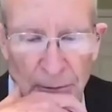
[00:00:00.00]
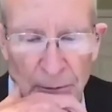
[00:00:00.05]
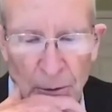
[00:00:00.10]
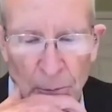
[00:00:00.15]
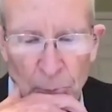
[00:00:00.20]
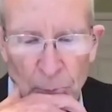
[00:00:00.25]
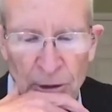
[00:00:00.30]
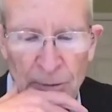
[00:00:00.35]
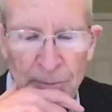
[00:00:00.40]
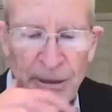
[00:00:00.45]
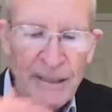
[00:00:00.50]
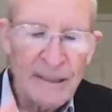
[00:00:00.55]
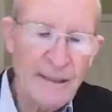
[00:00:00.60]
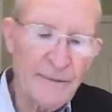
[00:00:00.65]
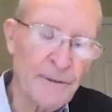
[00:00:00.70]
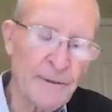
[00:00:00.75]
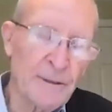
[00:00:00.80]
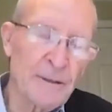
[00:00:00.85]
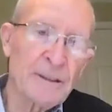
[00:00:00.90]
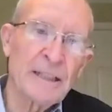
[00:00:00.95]
would be
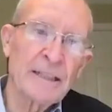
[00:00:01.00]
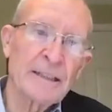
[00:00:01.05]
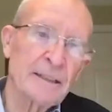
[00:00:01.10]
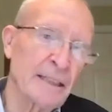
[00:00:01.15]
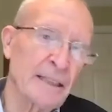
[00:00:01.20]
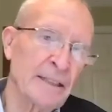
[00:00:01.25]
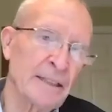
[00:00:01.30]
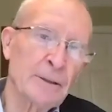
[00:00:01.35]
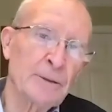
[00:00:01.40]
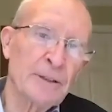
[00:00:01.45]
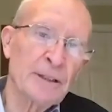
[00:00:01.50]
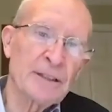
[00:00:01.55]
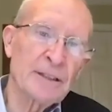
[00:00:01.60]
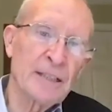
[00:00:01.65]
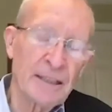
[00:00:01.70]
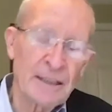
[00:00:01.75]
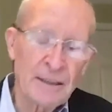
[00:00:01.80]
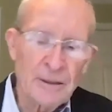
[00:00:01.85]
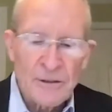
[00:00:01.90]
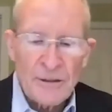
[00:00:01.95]
different. I, I know that
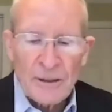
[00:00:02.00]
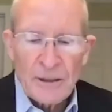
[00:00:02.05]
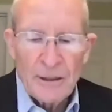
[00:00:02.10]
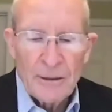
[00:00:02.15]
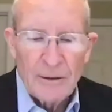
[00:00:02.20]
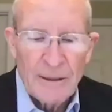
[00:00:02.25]
10 years ago,